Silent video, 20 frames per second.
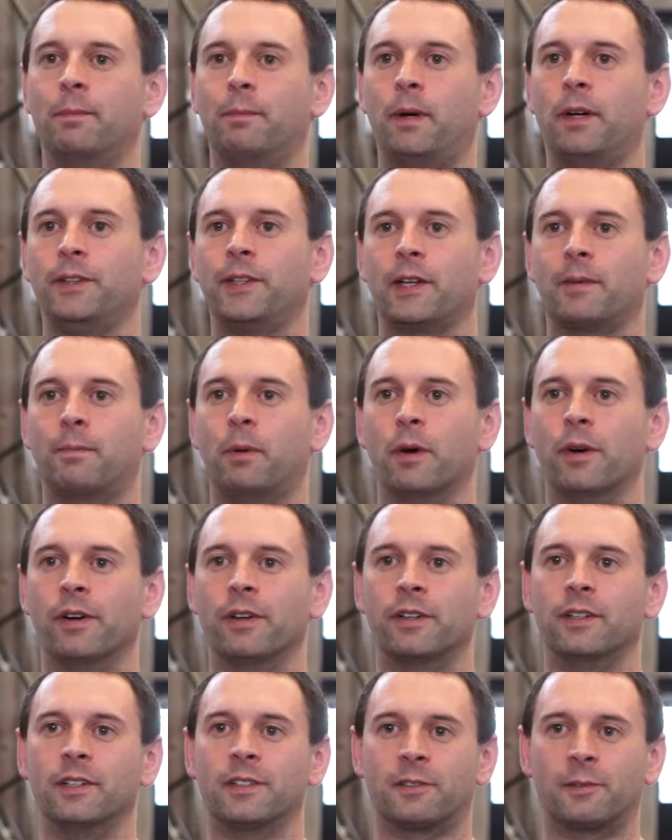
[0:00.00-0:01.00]
Baltic
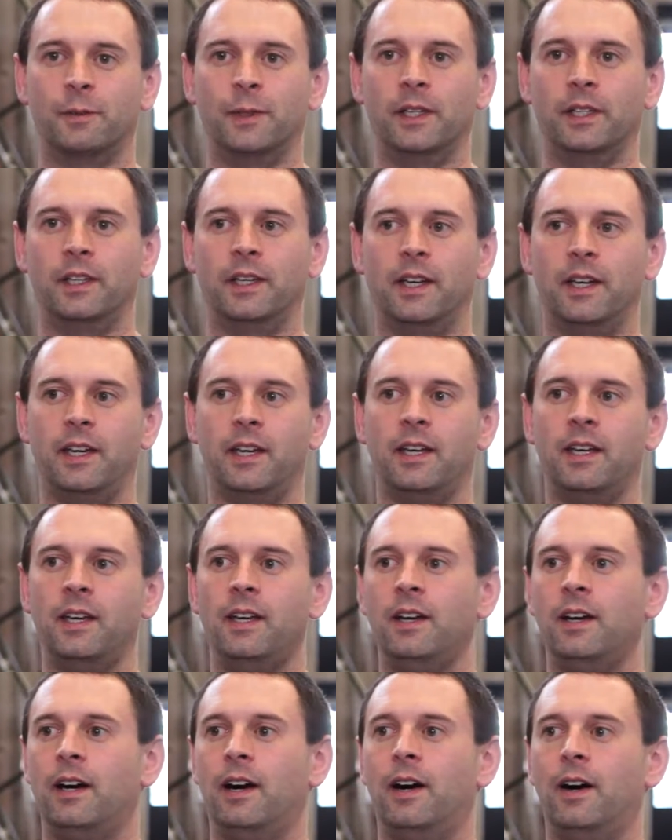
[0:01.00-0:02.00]
Porter is really
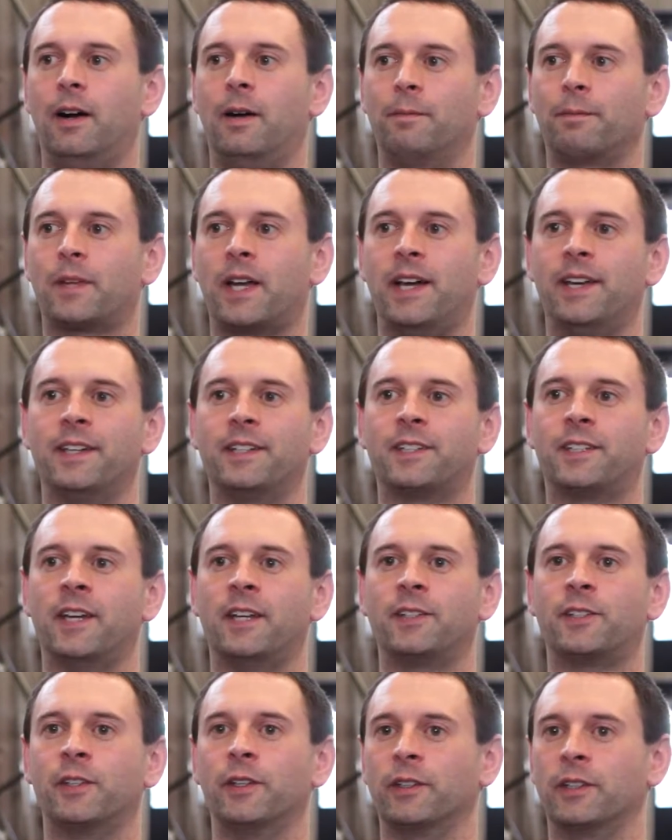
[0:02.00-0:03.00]
kind of
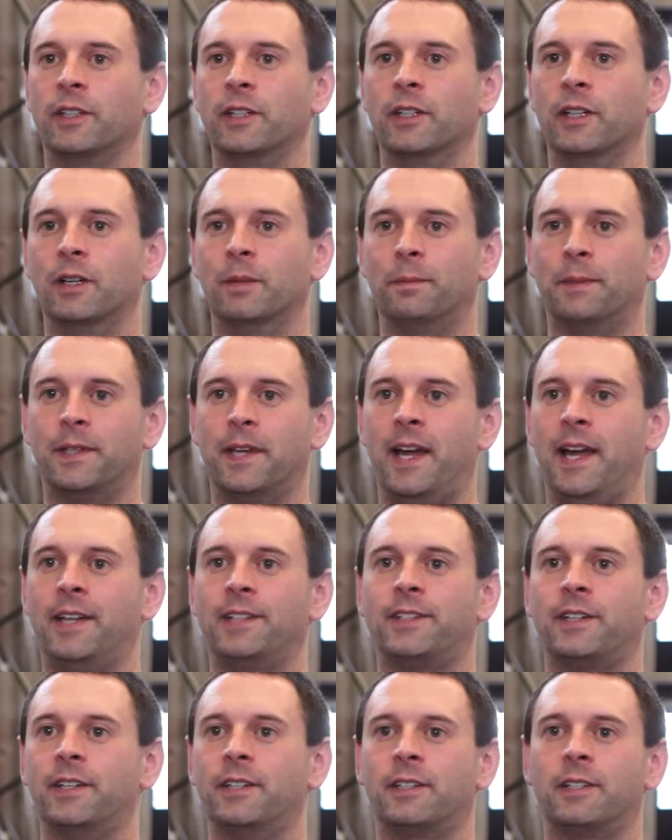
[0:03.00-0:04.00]
Central Europe's
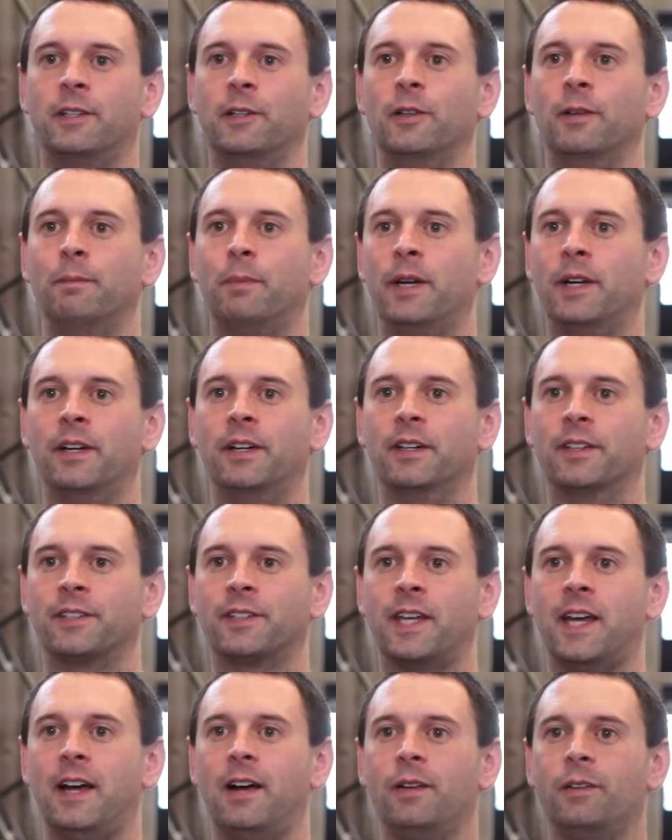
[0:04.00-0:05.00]
answer to Imperial
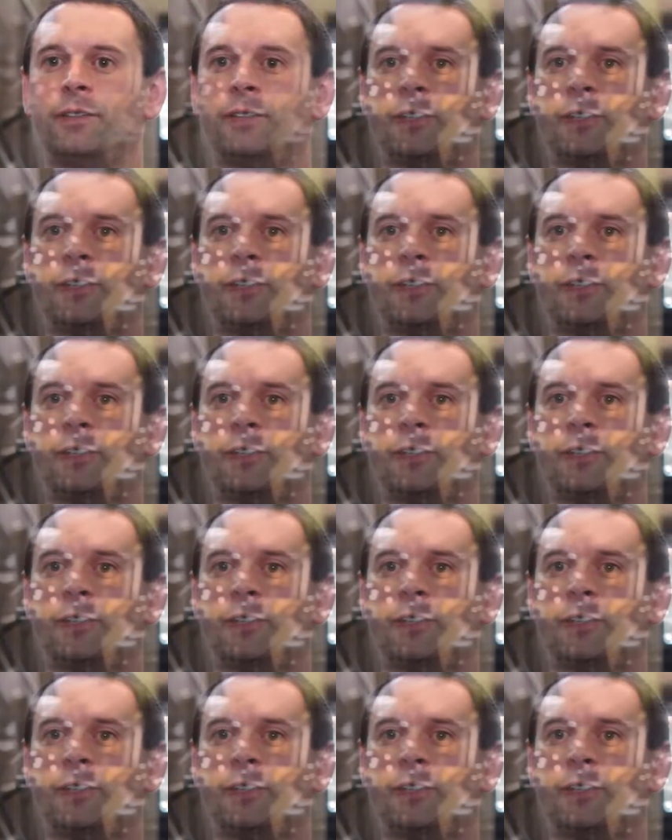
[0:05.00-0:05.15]
Stout.